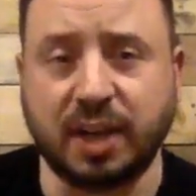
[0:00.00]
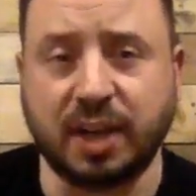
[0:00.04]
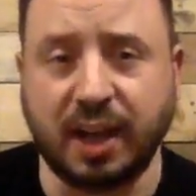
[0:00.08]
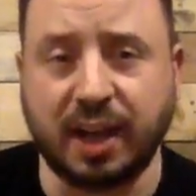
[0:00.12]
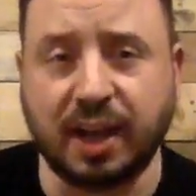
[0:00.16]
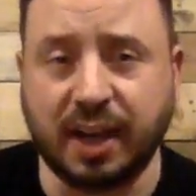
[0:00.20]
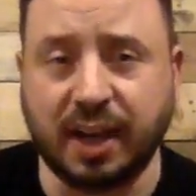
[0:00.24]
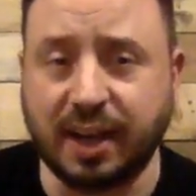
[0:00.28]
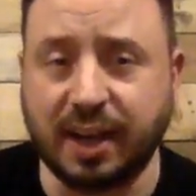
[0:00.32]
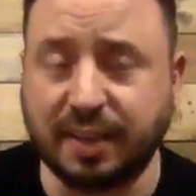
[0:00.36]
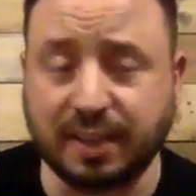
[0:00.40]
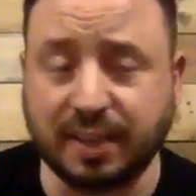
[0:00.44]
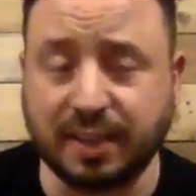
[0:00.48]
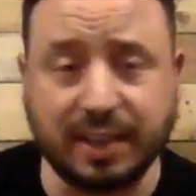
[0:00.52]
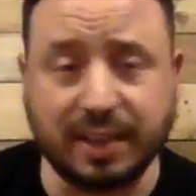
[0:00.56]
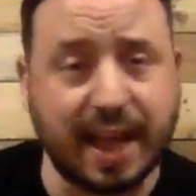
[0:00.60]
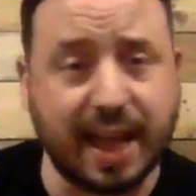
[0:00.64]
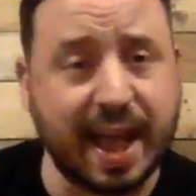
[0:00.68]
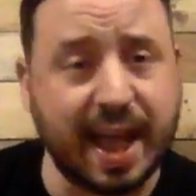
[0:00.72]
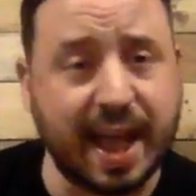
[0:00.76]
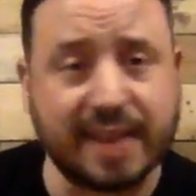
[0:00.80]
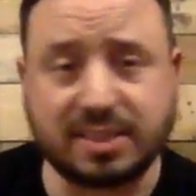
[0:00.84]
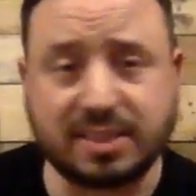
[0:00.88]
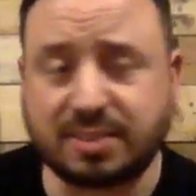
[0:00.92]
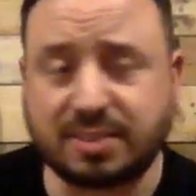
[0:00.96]
Uh, in the
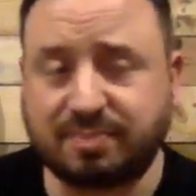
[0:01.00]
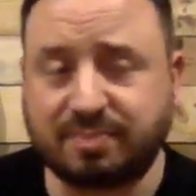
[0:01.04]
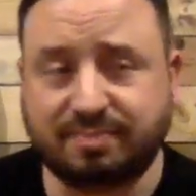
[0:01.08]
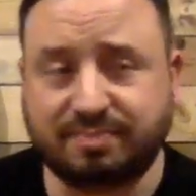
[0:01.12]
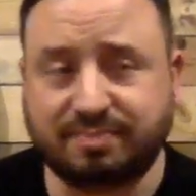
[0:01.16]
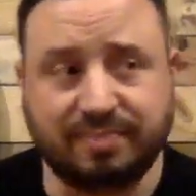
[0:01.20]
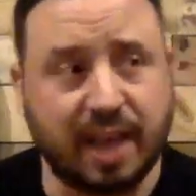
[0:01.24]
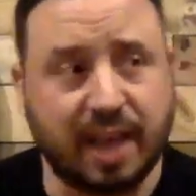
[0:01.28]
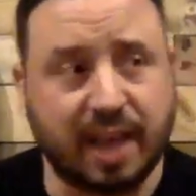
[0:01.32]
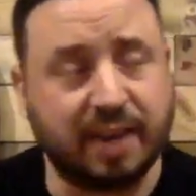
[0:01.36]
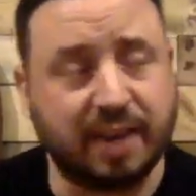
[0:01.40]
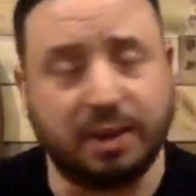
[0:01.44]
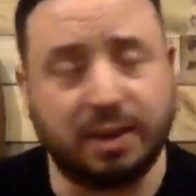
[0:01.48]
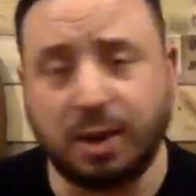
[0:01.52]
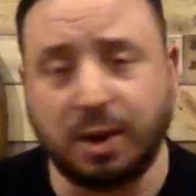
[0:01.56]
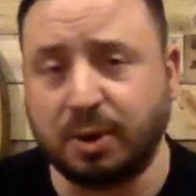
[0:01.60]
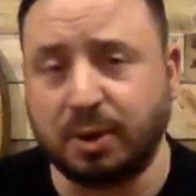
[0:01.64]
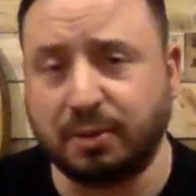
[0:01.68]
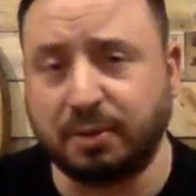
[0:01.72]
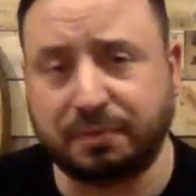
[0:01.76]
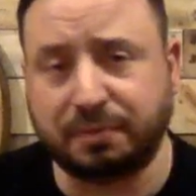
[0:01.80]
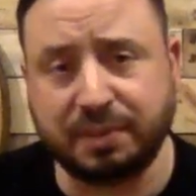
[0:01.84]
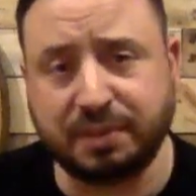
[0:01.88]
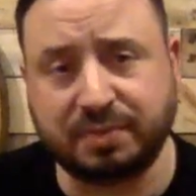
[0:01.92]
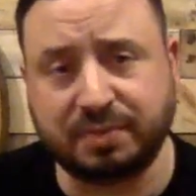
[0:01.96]
last, I don't
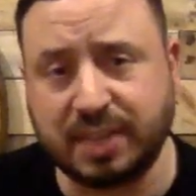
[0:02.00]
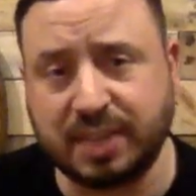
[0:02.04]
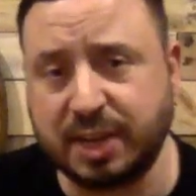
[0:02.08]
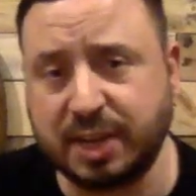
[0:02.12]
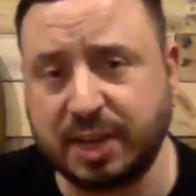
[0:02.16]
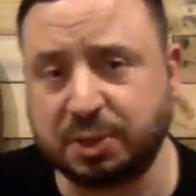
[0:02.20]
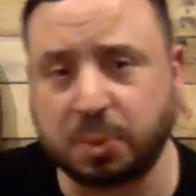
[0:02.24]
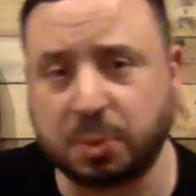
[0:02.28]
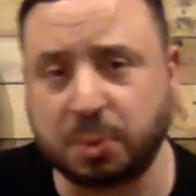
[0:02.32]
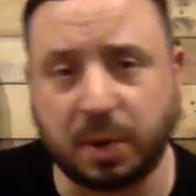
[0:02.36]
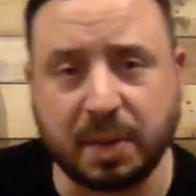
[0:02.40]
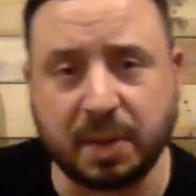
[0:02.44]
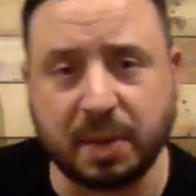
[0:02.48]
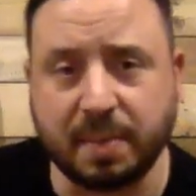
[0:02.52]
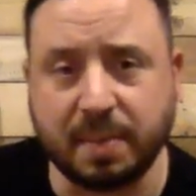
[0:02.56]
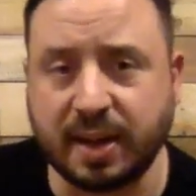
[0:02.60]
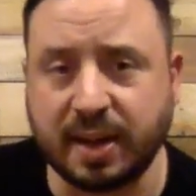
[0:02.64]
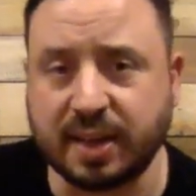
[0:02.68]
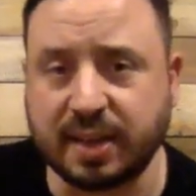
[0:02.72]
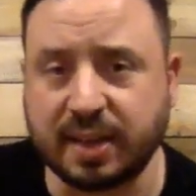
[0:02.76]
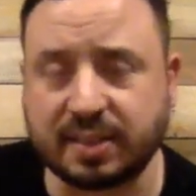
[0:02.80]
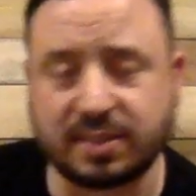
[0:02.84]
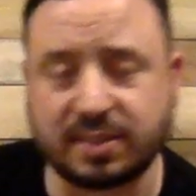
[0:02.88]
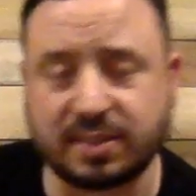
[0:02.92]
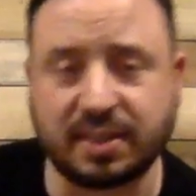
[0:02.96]
know, fifteen, twenty
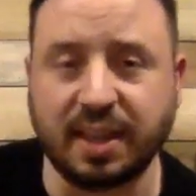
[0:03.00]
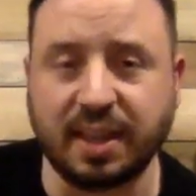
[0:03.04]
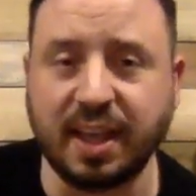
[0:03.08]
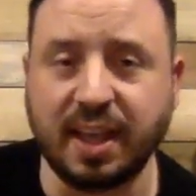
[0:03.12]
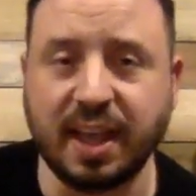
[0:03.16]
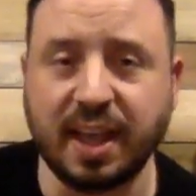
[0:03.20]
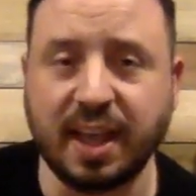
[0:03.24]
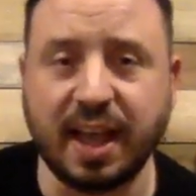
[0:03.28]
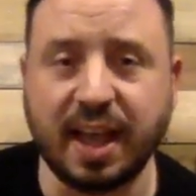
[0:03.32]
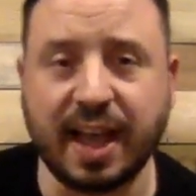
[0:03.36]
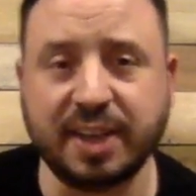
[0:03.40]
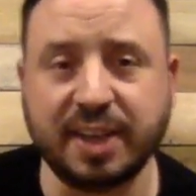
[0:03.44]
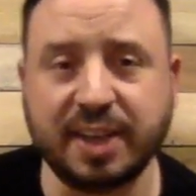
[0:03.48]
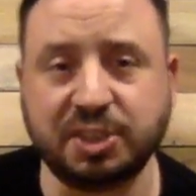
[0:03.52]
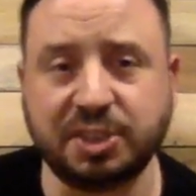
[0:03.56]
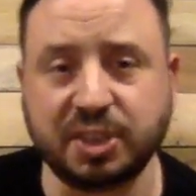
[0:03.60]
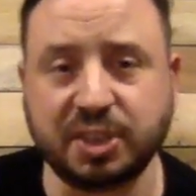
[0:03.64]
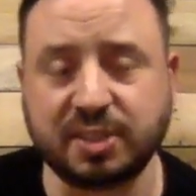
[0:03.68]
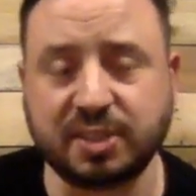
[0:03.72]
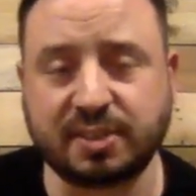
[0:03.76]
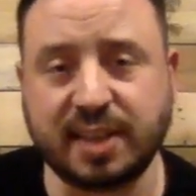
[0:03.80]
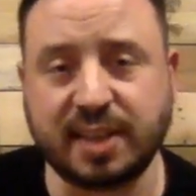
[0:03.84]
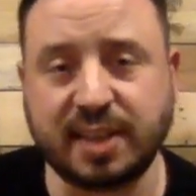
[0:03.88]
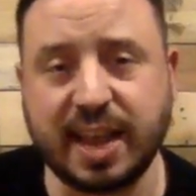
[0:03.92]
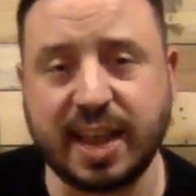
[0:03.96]
minutes, I
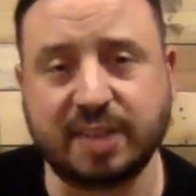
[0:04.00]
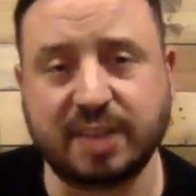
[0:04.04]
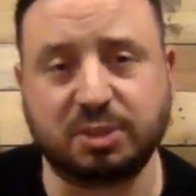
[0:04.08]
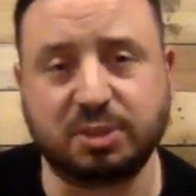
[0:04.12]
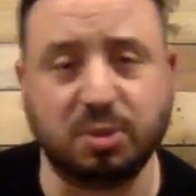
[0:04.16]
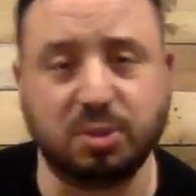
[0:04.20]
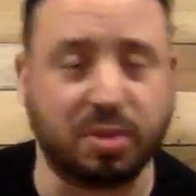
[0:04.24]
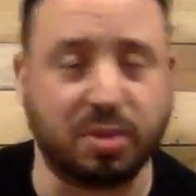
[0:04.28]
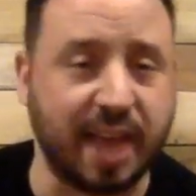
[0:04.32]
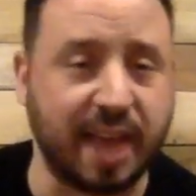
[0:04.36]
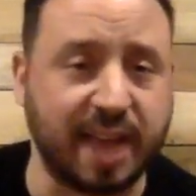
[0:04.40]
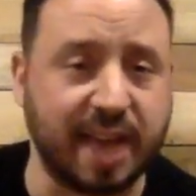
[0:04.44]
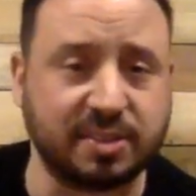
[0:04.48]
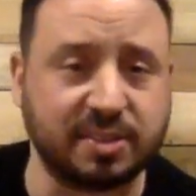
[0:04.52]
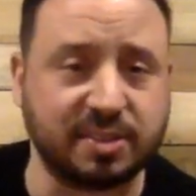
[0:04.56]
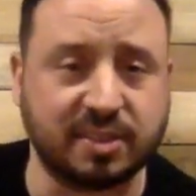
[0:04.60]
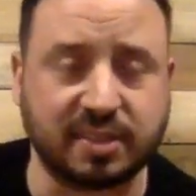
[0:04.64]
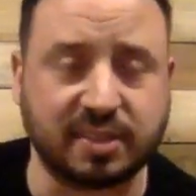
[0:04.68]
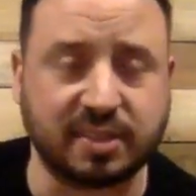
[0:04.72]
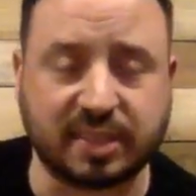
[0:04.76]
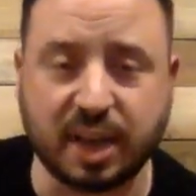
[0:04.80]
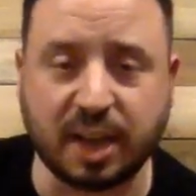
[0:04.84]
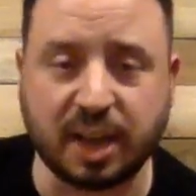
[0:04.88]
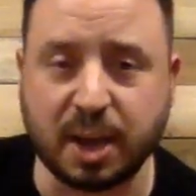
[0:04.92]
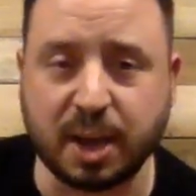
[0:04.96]
just hit two
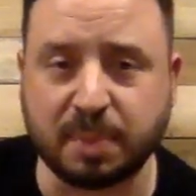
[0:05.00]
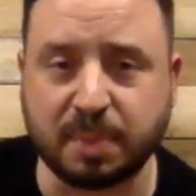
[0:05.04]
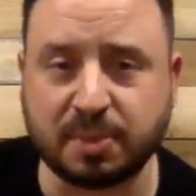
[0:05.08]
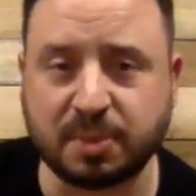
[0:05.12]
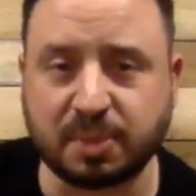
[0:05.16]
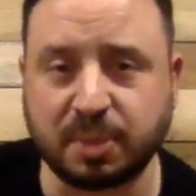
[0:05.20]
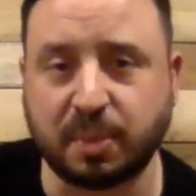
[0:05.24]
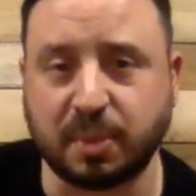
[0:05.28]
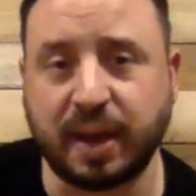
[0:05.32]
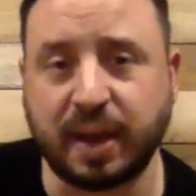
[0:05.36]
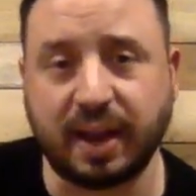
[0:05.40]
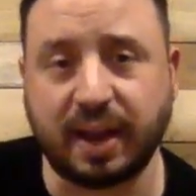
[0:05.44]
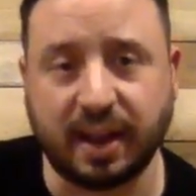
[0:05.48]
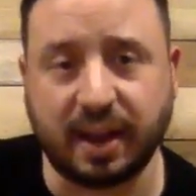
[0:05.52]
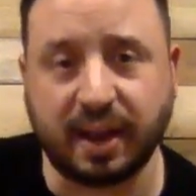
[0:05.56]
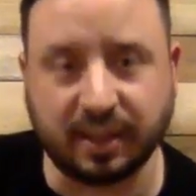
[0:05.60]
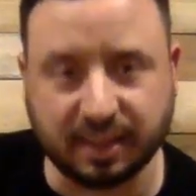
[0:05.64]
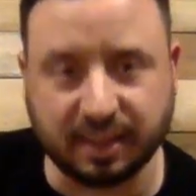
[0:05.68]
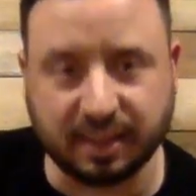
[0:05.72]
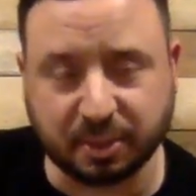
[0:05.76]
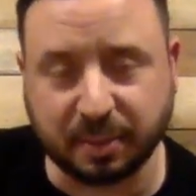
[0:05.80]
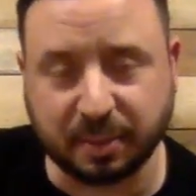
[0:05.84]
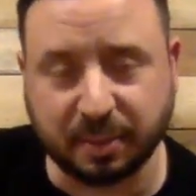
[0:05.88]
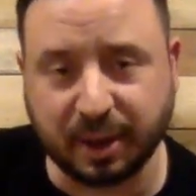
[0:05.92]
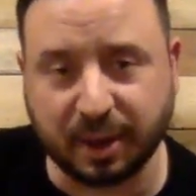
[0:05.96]
thousand subs and went a little bit